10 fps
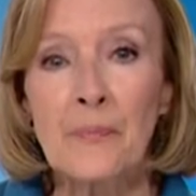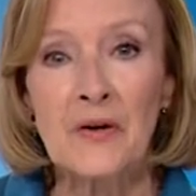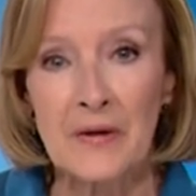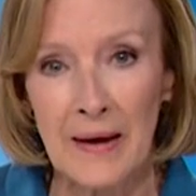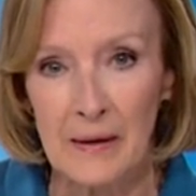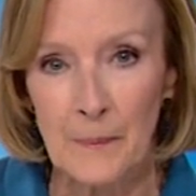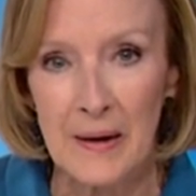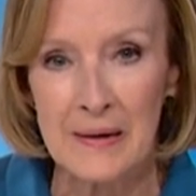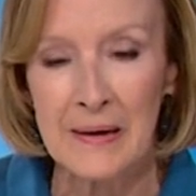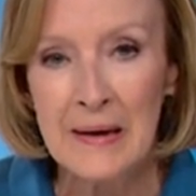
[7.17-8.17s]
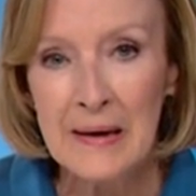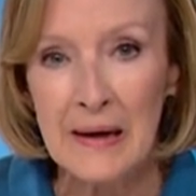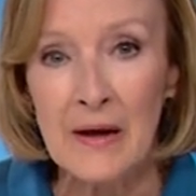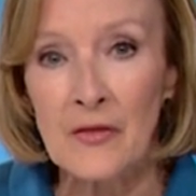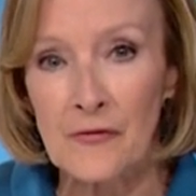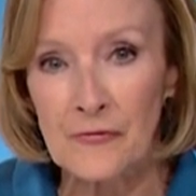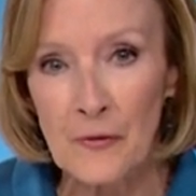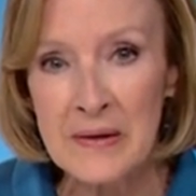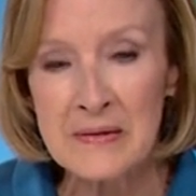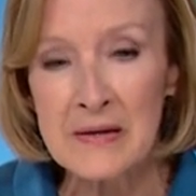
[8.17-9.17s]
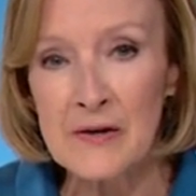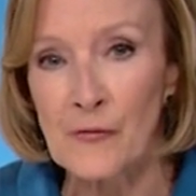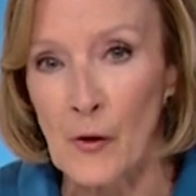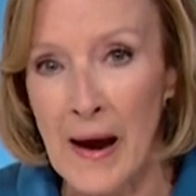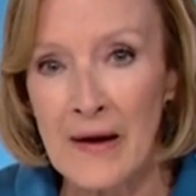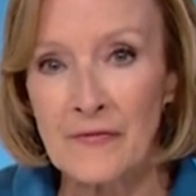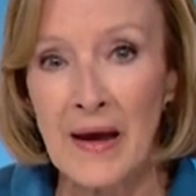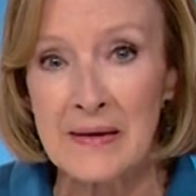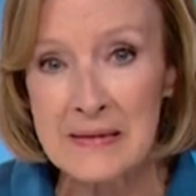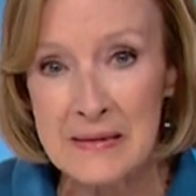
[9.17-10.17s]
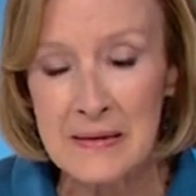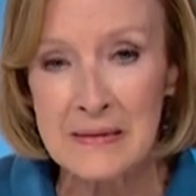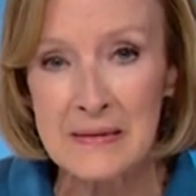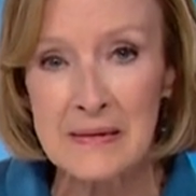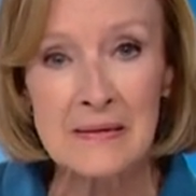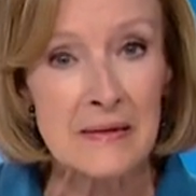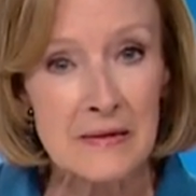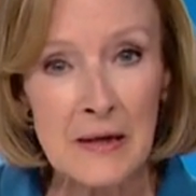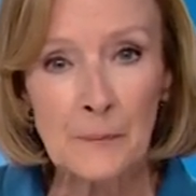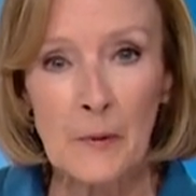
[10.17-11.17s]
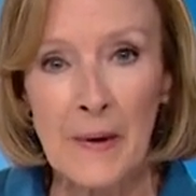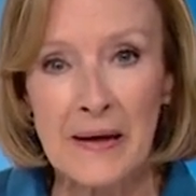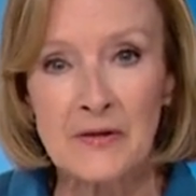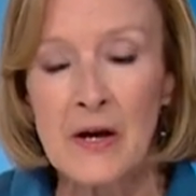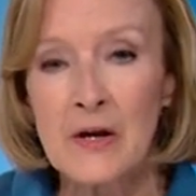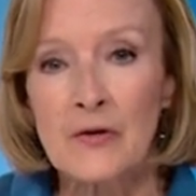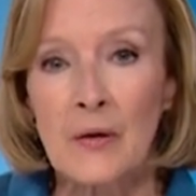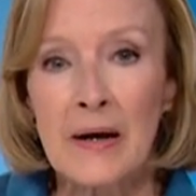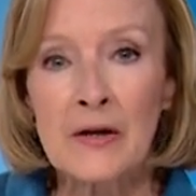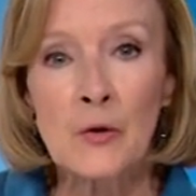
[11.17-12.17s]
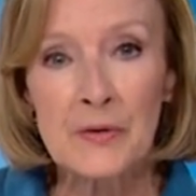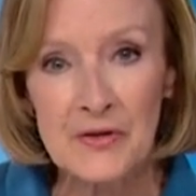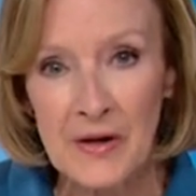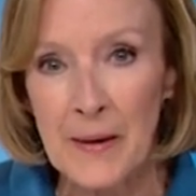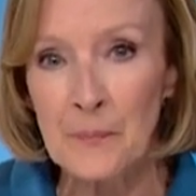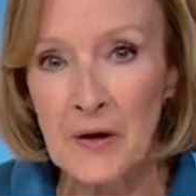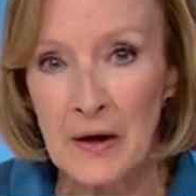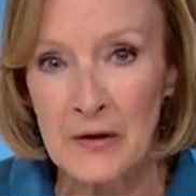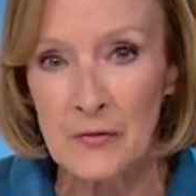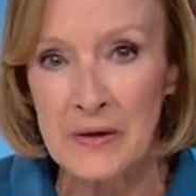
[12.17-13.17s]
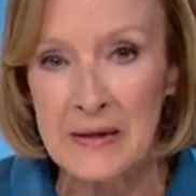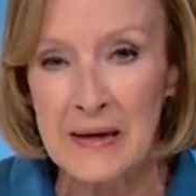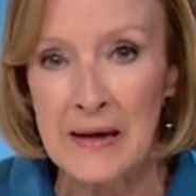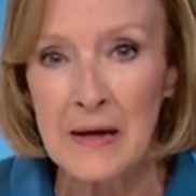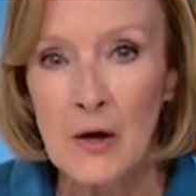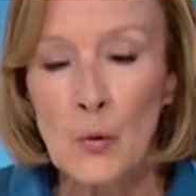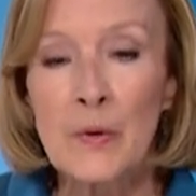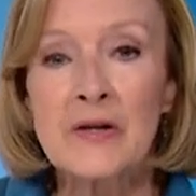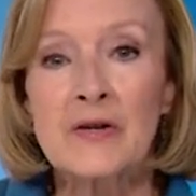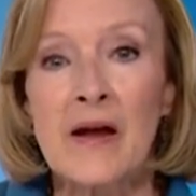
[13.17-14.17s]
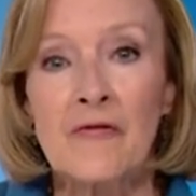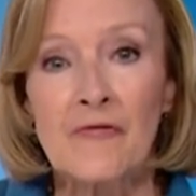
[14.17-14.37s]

the Taliban, and the frenzy for Afghan citizens and diplomats trying to escape the country today reached a